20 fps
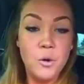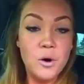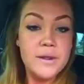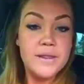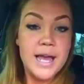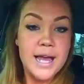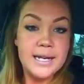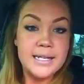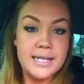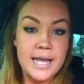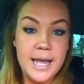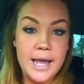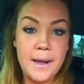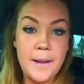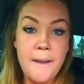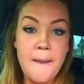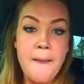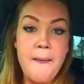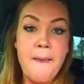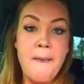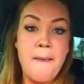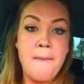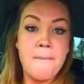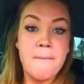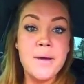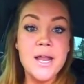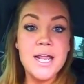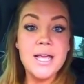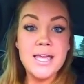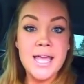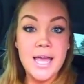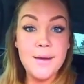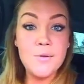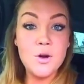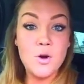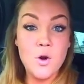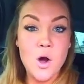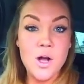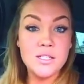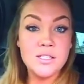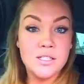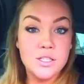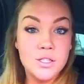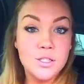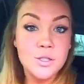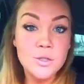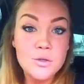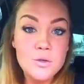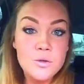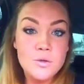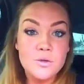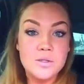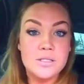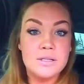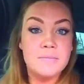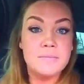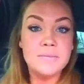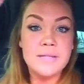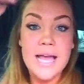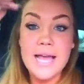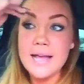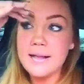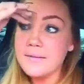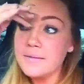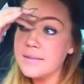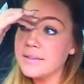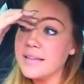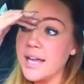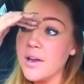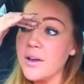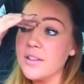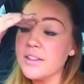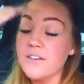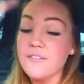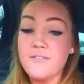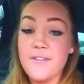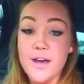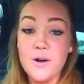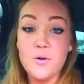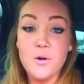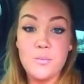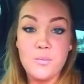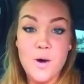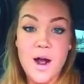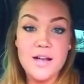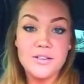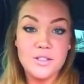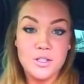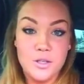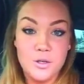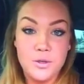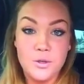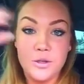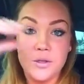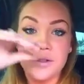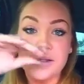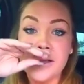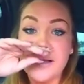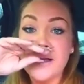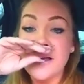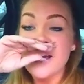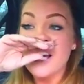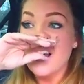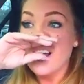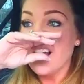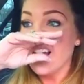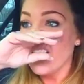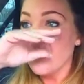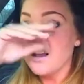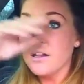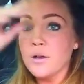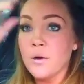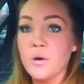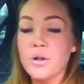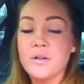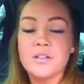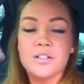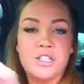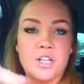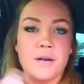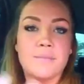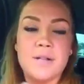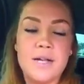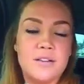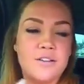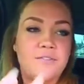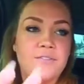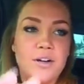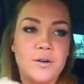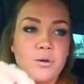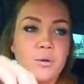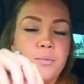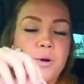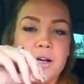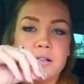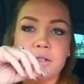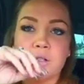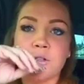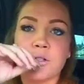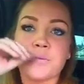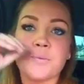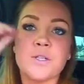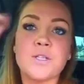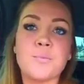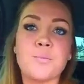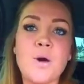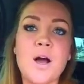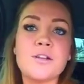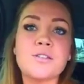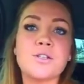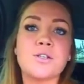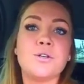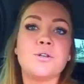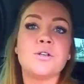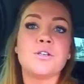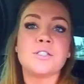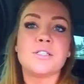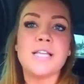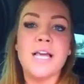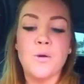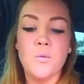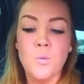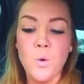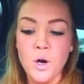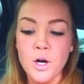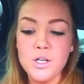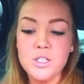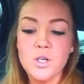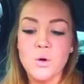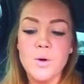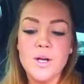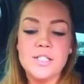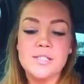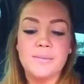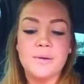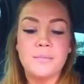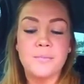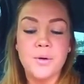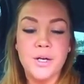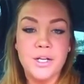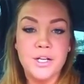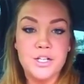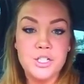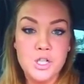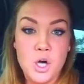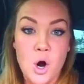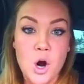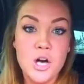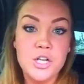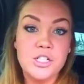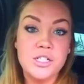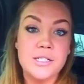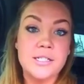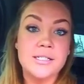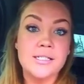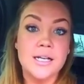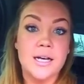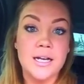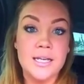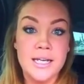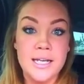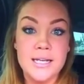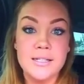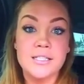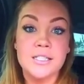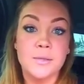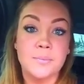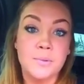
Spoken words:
that day, but it came across the news that the federal prosecutors, or not the federal prosecutors, but the prosecutors, they weren't going to be bringing charges against the